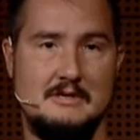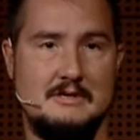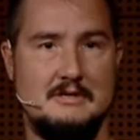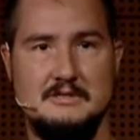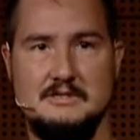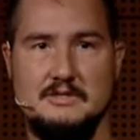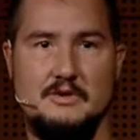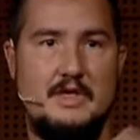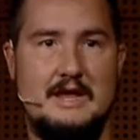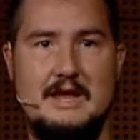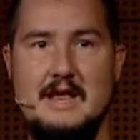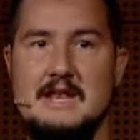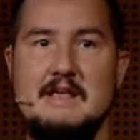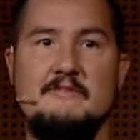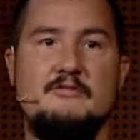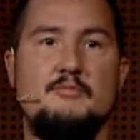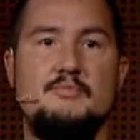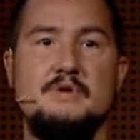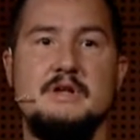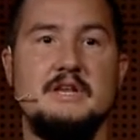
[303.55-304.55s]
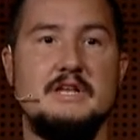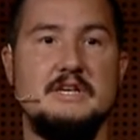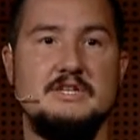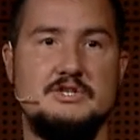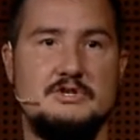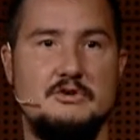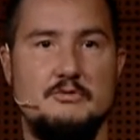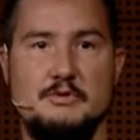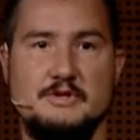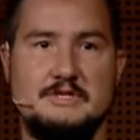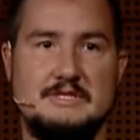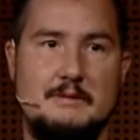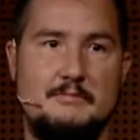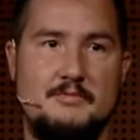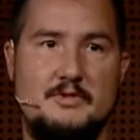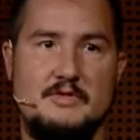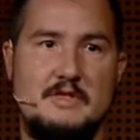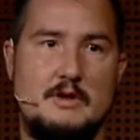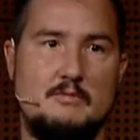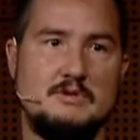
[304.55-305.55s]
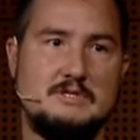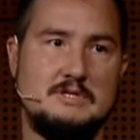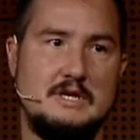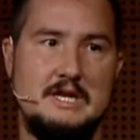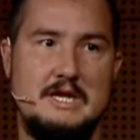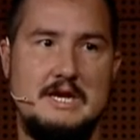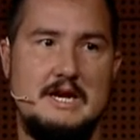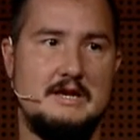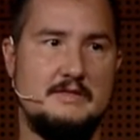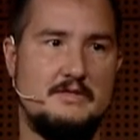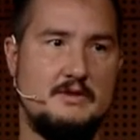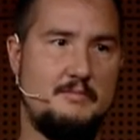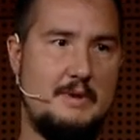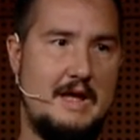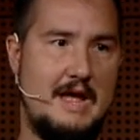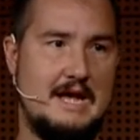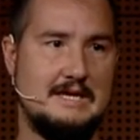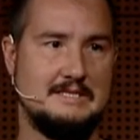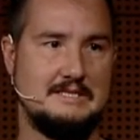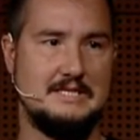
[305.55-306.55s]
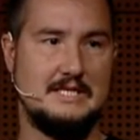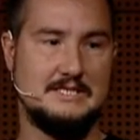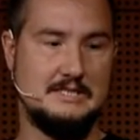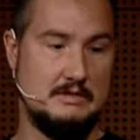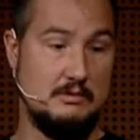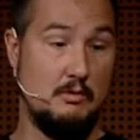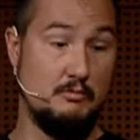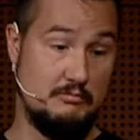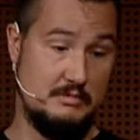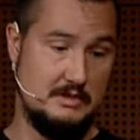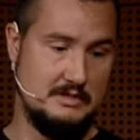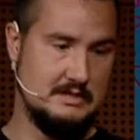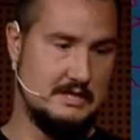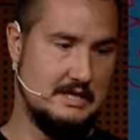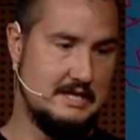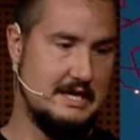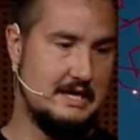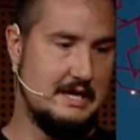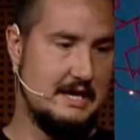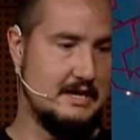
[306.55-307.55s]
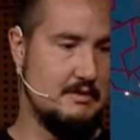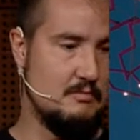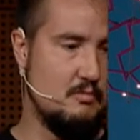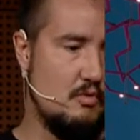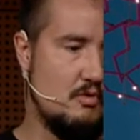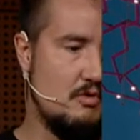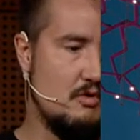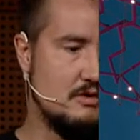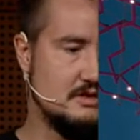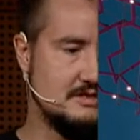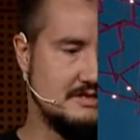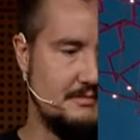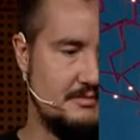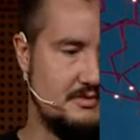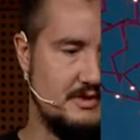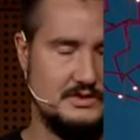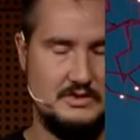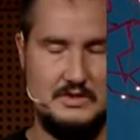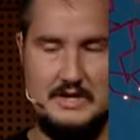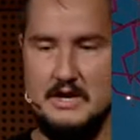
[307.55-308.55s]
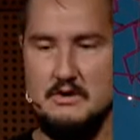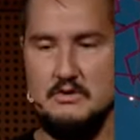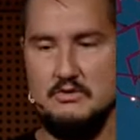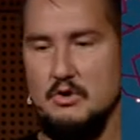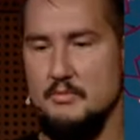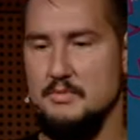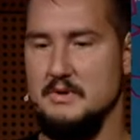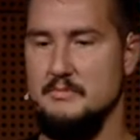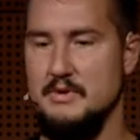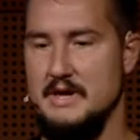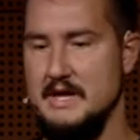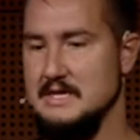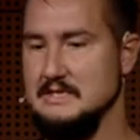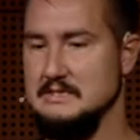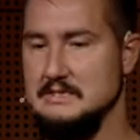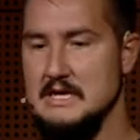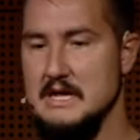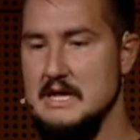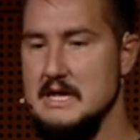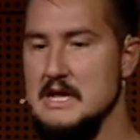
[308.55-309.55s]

So there can never be an issue with something that was legal in the past, isn't legal anymore, or something that you cannot copy-paste.